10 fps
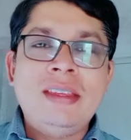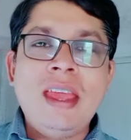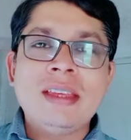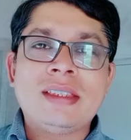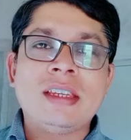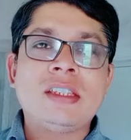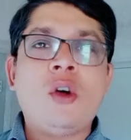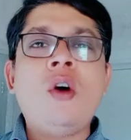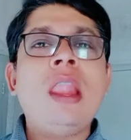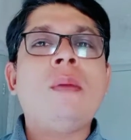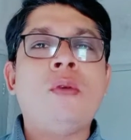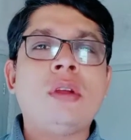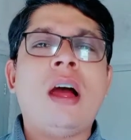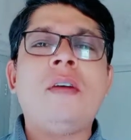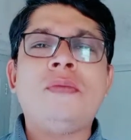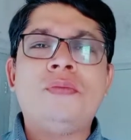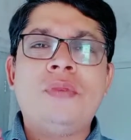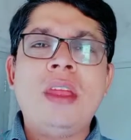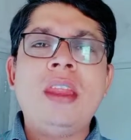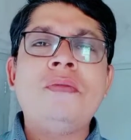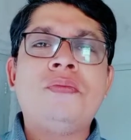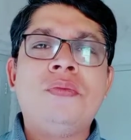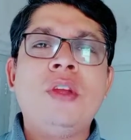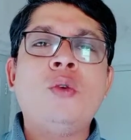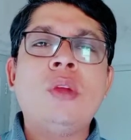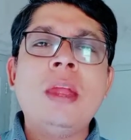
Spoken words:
Yes, it is all about a very few